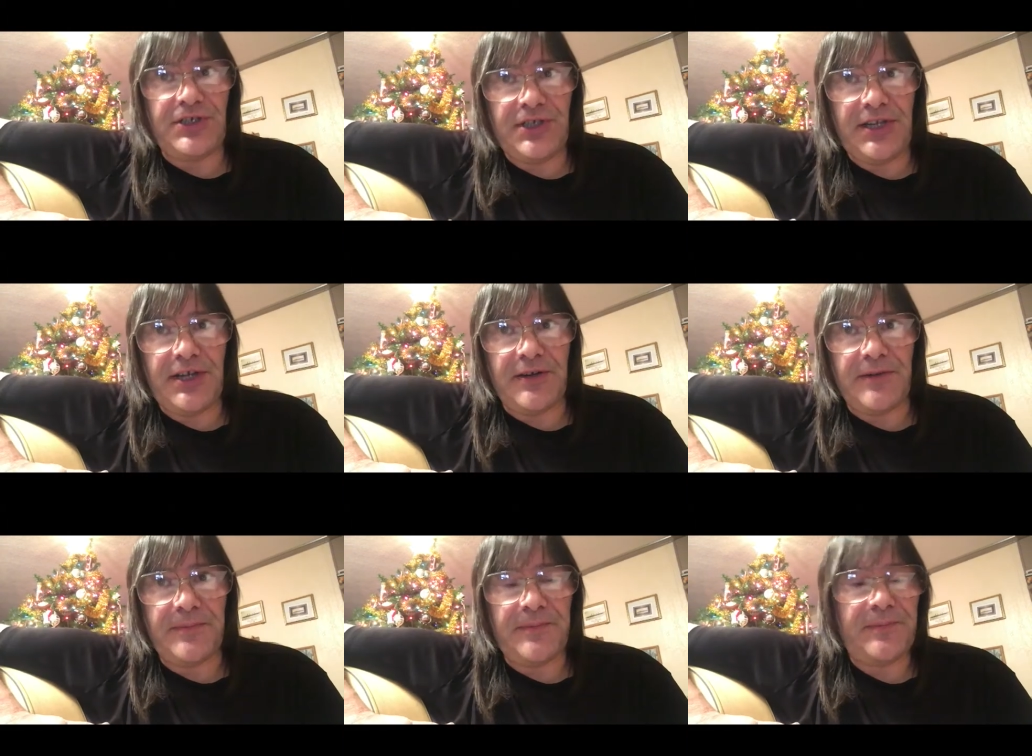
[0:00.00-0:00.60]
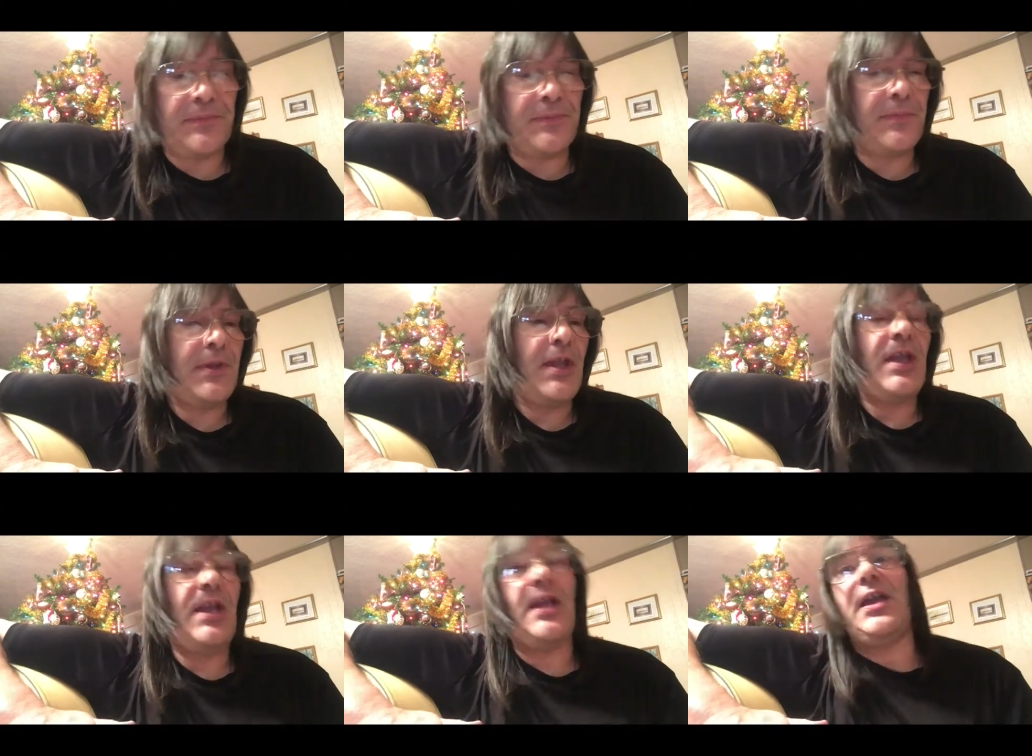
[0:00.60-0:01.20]
cheer.
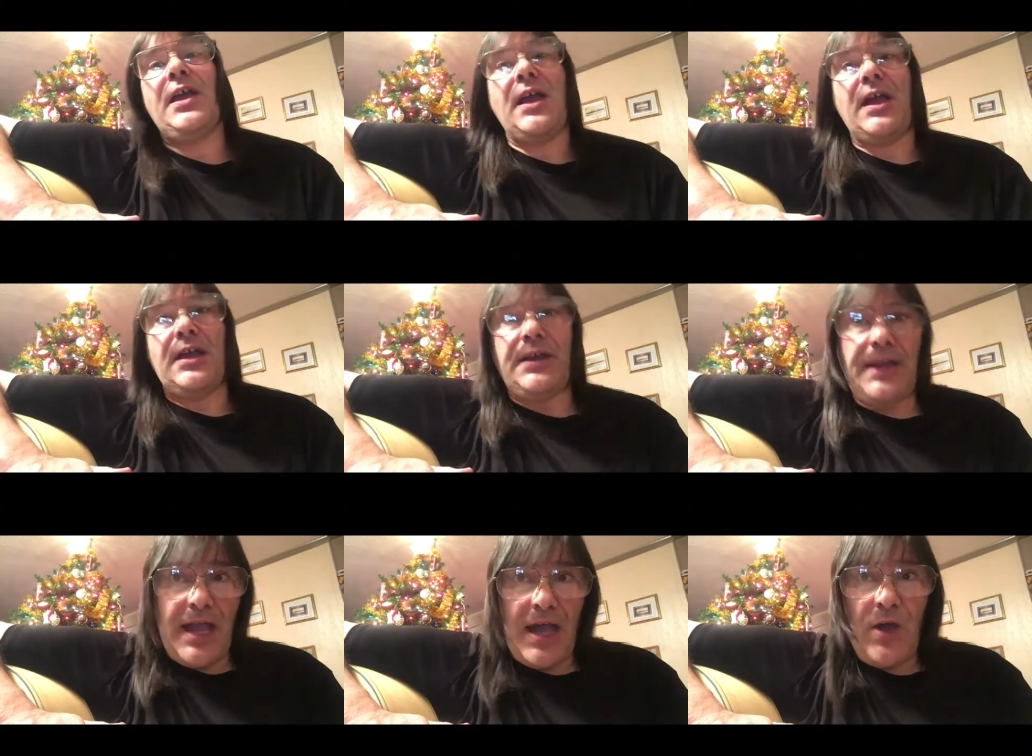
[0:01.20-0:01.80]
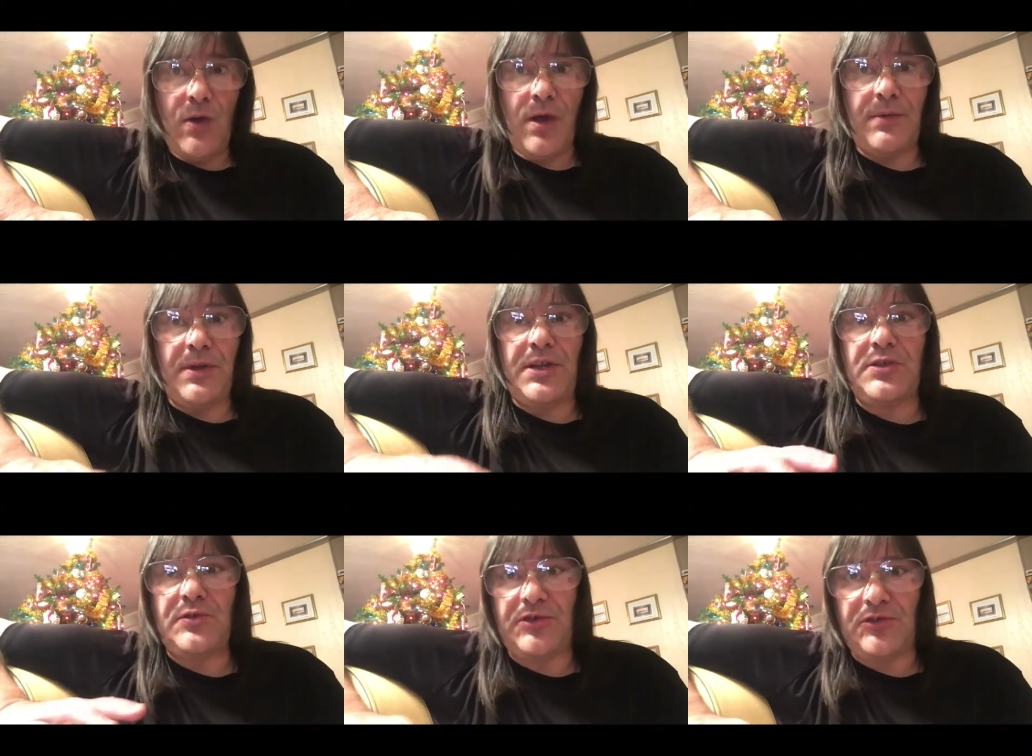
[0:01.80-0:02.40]
Now I'm going to
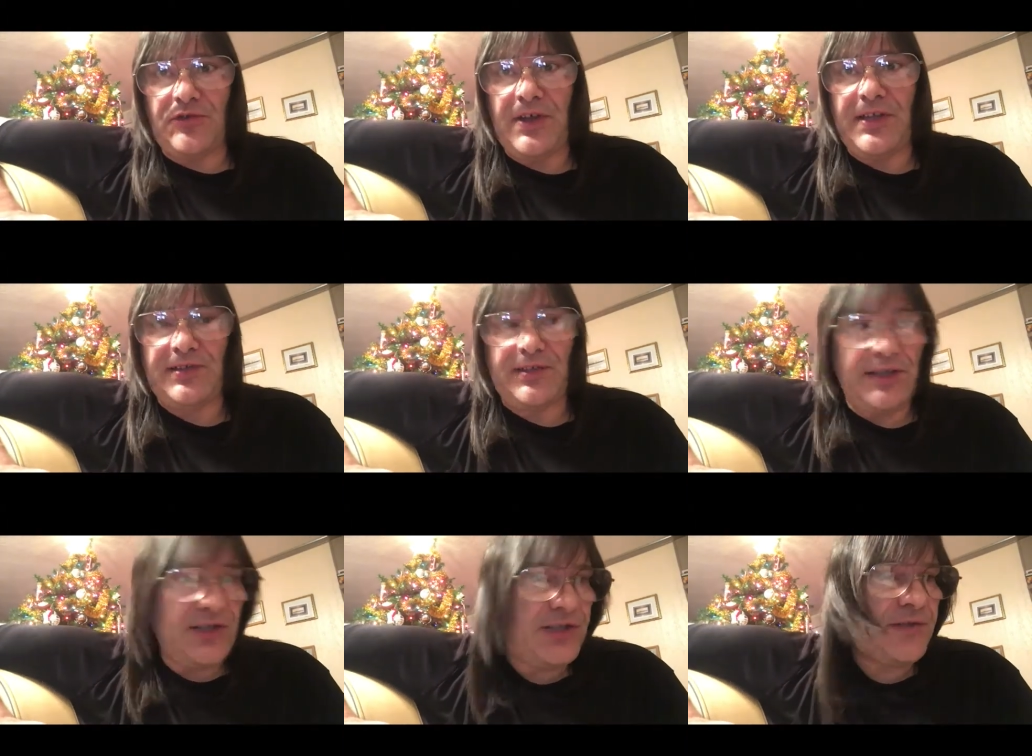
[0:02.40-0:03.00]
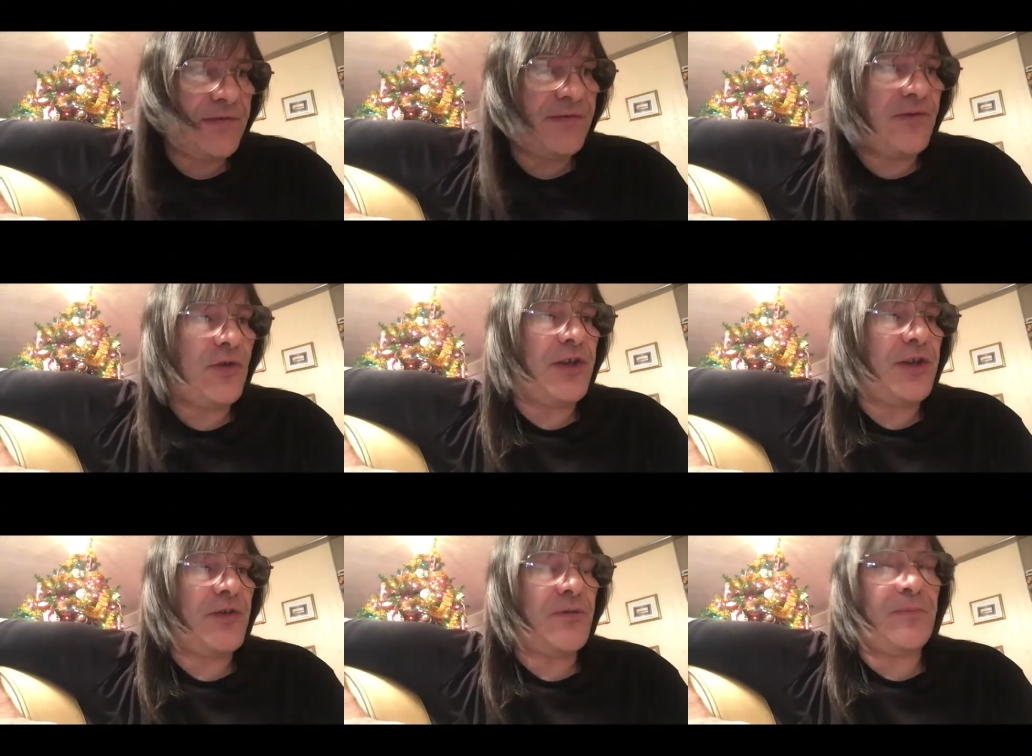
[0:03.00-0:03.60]
do a translation for
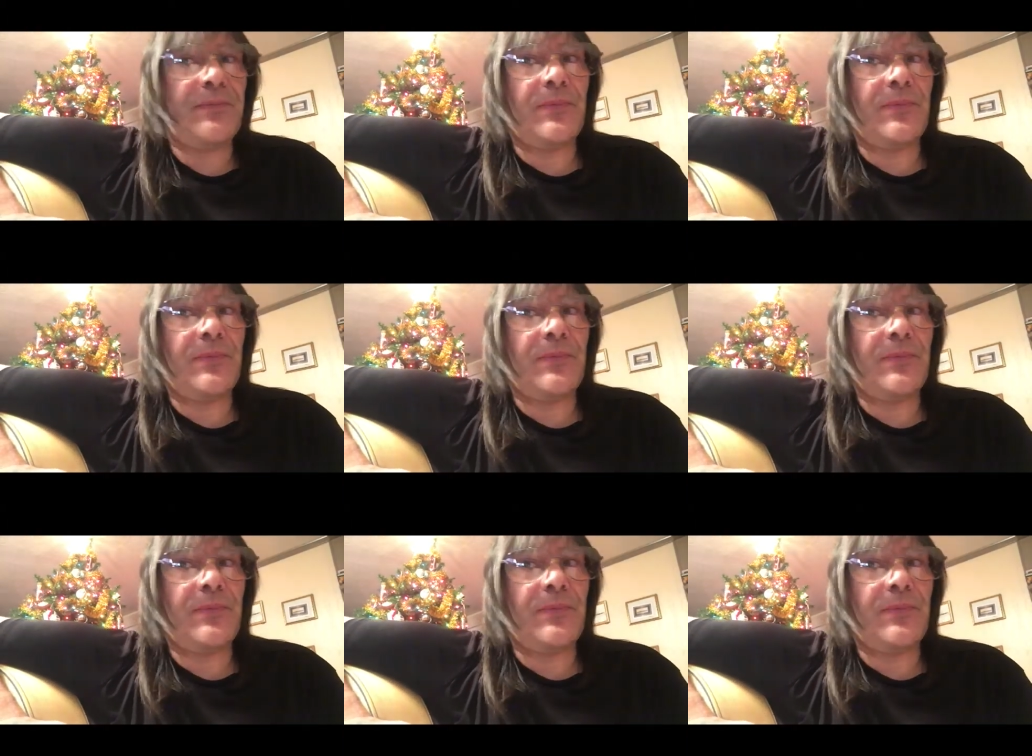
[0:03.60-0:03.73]
you